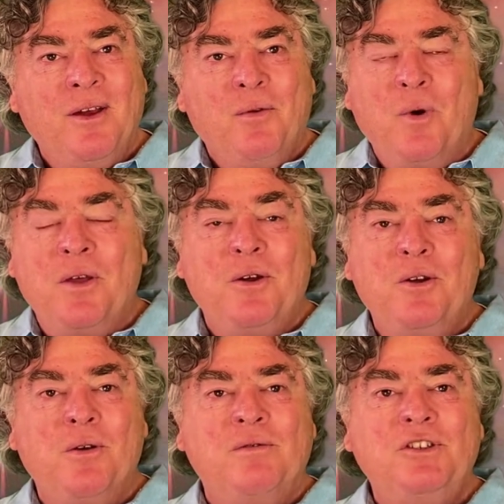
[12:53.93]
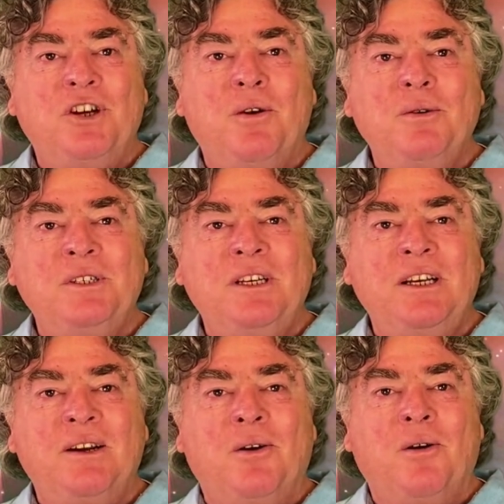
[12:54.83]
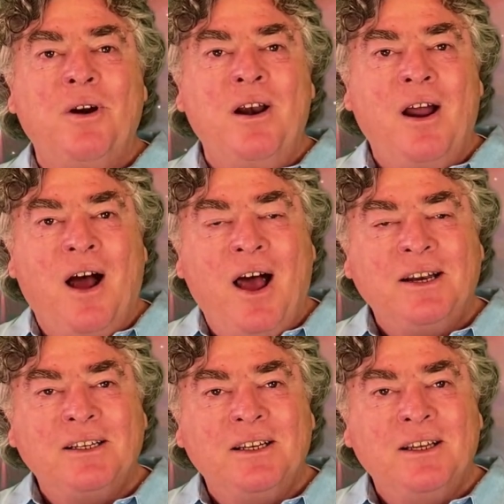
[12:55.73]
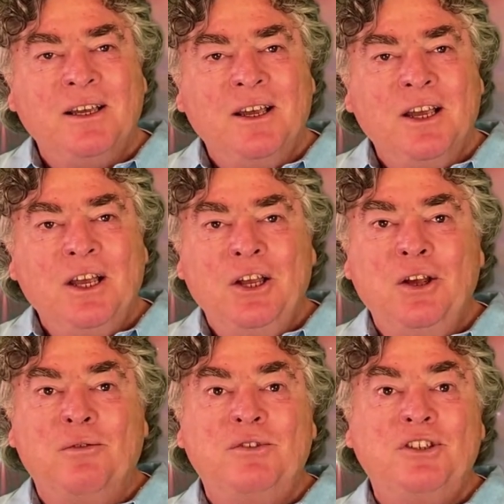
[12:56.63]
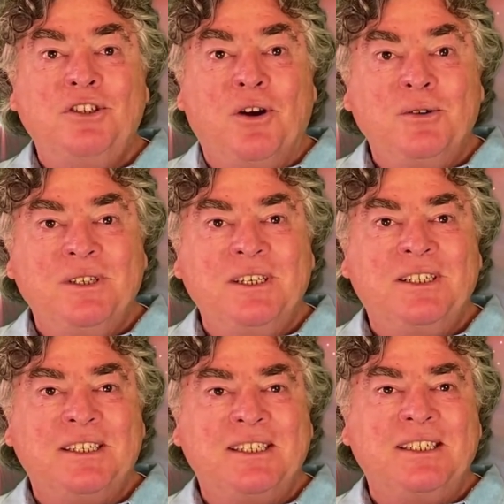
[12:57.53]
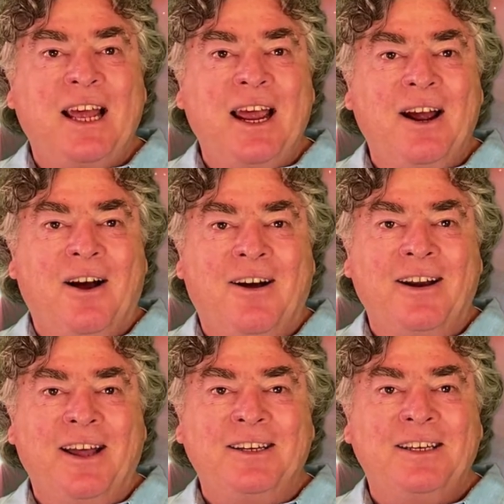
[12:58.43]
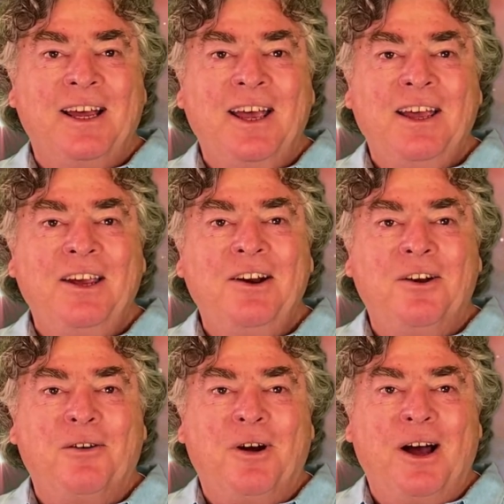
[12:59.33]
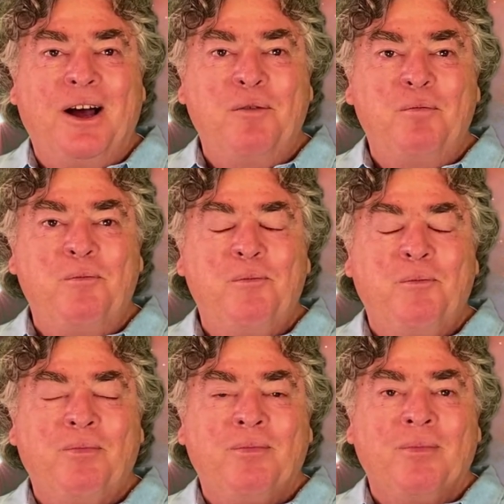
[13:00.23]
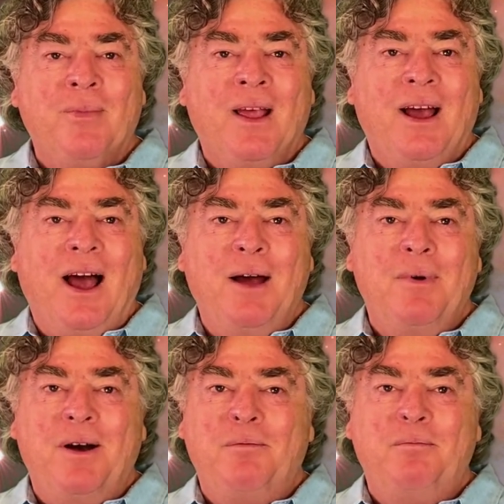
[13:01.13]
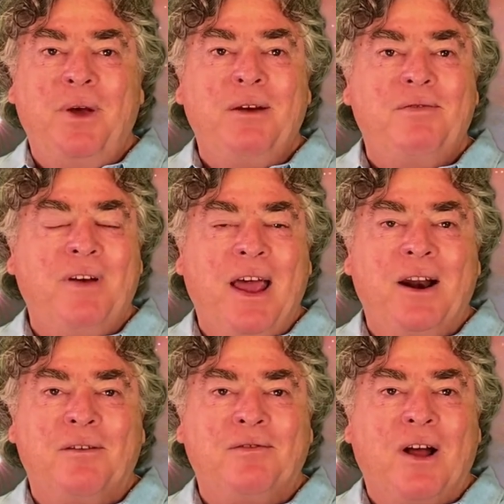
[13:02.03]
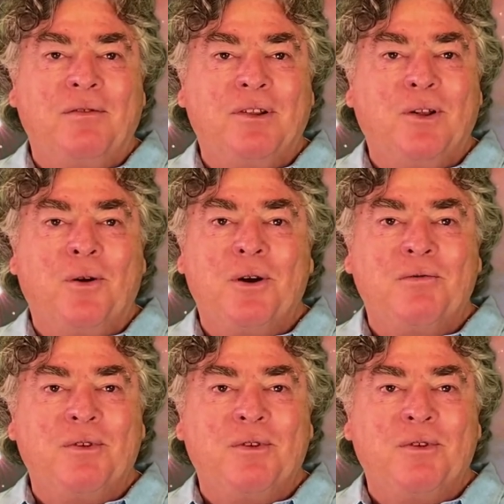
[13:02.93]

Whether you have chosen it or not, you've chosen to stay on it. You know, I'm a big fan of Lord of the